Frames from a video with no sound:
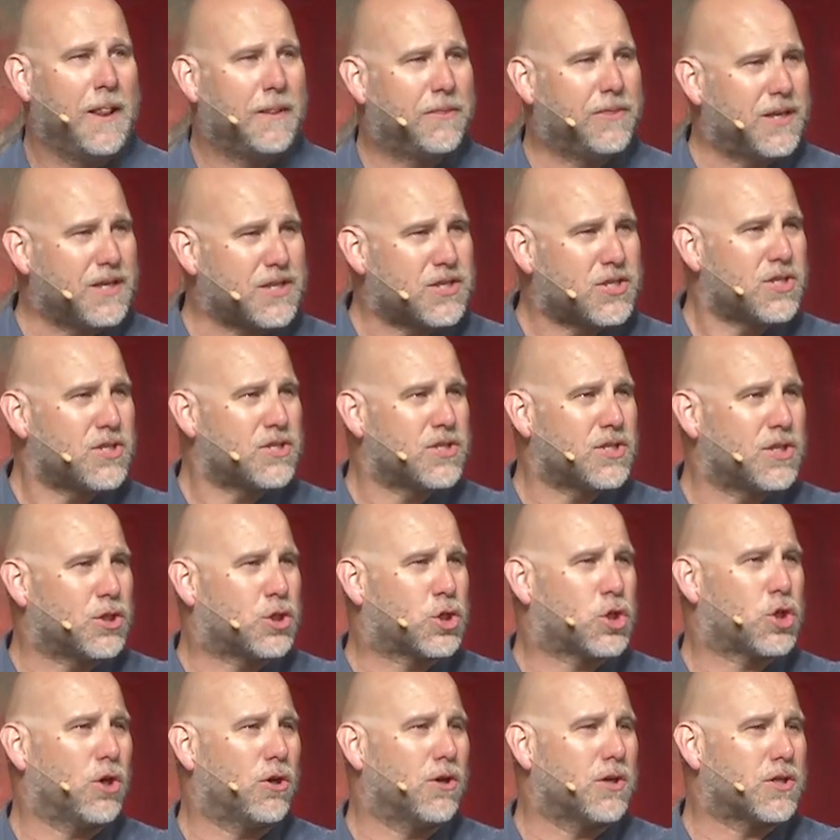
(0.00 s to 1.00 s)
This is a
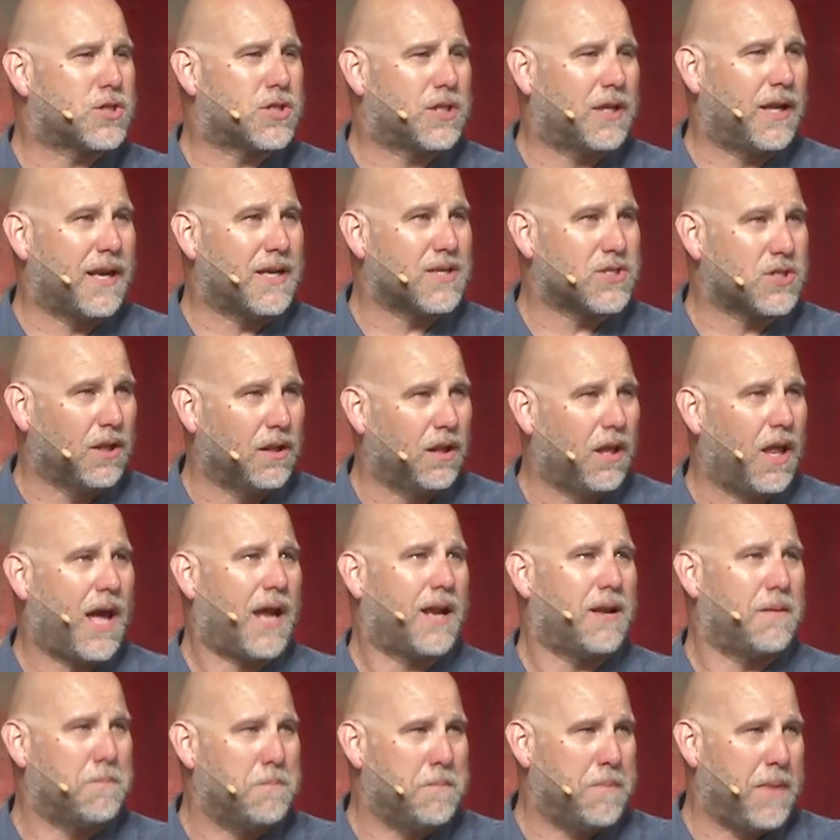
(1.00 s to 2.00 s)
church that has a
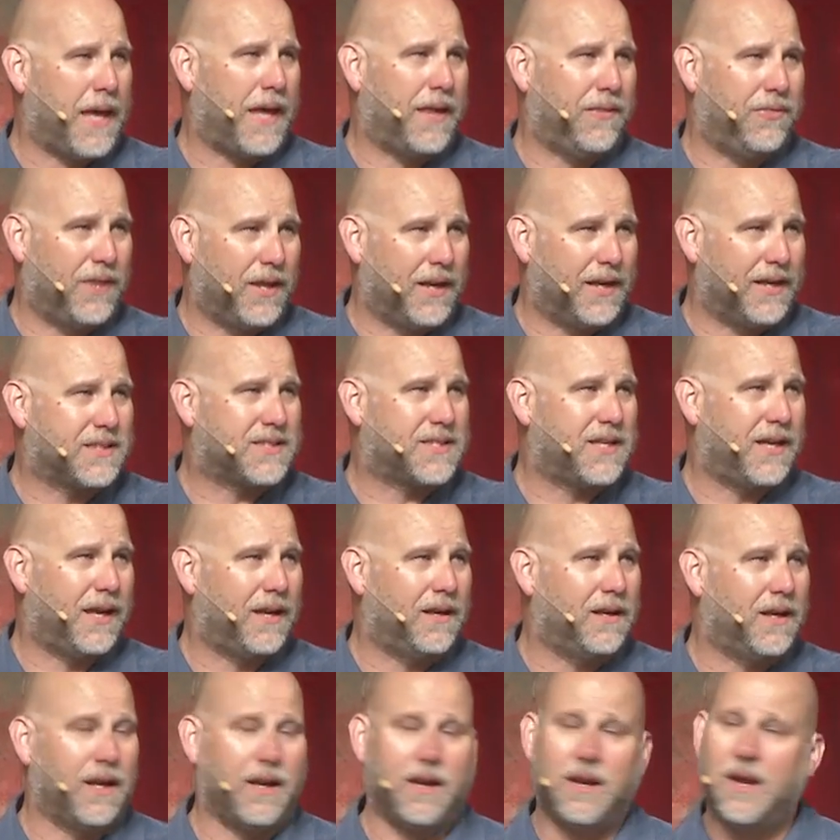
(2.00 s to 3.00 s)
lot of men that
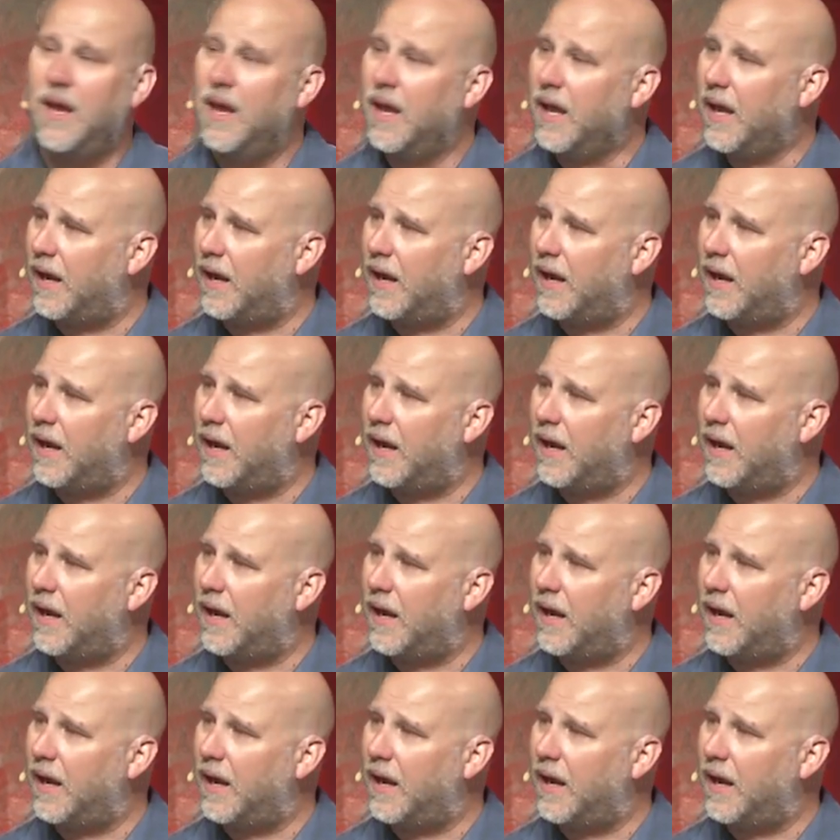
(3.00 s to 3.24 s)
attend it,